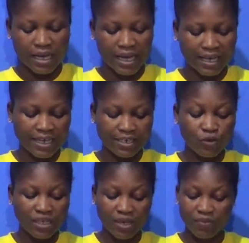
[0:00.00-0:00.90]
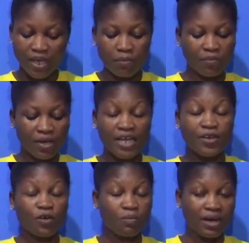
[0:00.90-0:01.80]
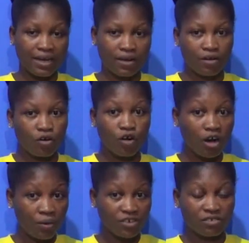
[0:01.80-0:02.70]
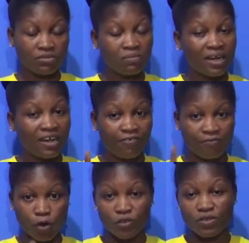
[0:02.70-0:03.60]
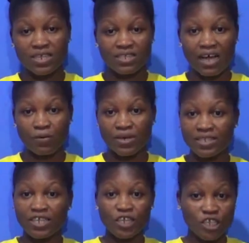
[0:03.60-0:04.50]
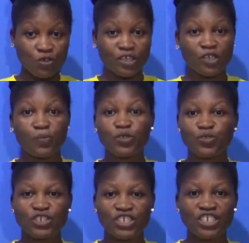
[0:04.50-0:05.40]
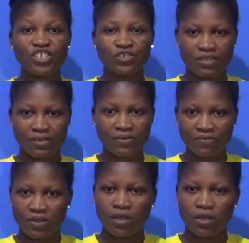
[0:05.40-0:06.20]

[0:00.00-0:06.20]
and then you keep them in your bag. Always remember, 4 to 6 hours you are supposed to change yourself.